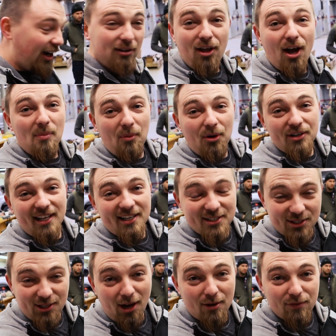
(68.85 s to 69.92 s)
lot more than
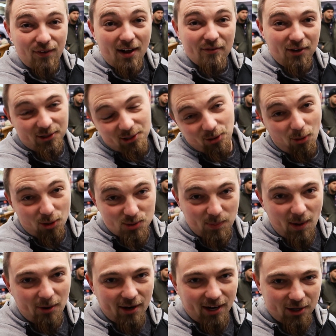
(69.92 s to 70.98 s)
stock 500
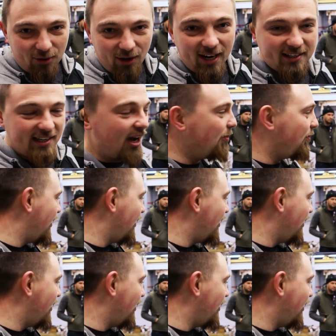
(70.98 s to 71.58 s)
horsepower at crank now,